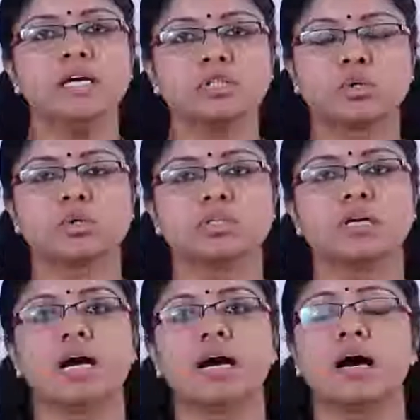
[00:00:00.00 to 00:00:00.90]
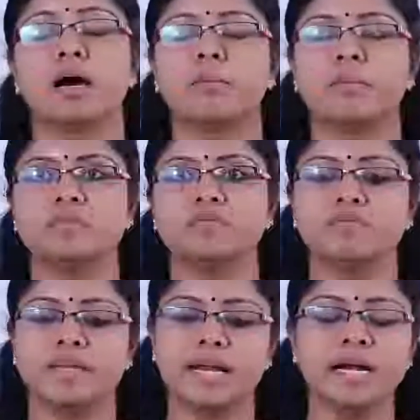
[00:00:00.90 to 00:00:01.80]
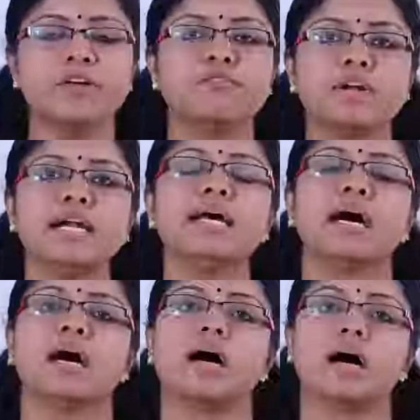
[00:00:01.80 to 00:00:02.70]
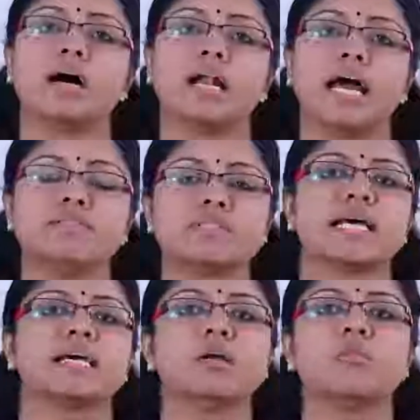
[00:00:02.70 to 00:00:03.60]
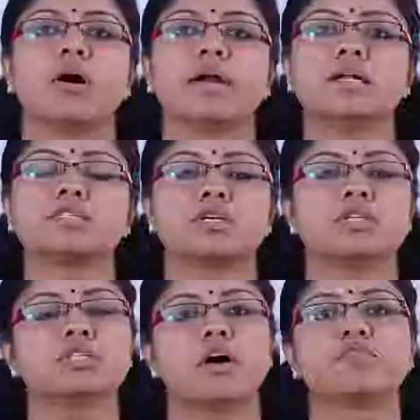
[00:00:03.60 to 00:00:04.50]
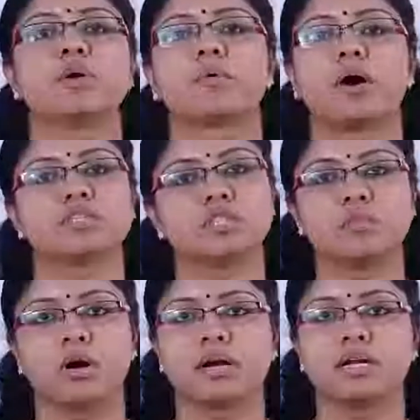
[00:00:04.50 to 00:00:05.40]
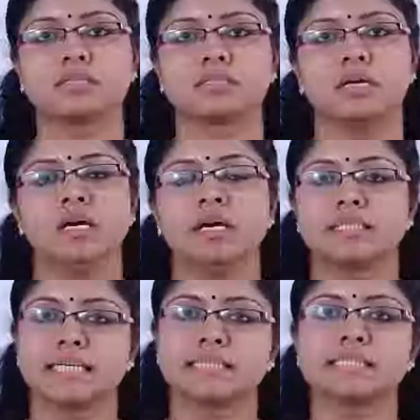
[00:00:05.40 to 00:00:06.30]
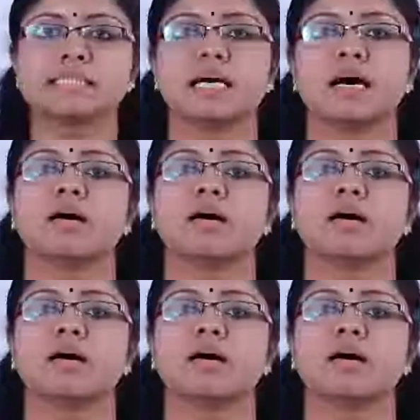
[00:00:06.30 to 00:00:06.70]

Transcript: So there are different life cycle models or the software process models, such as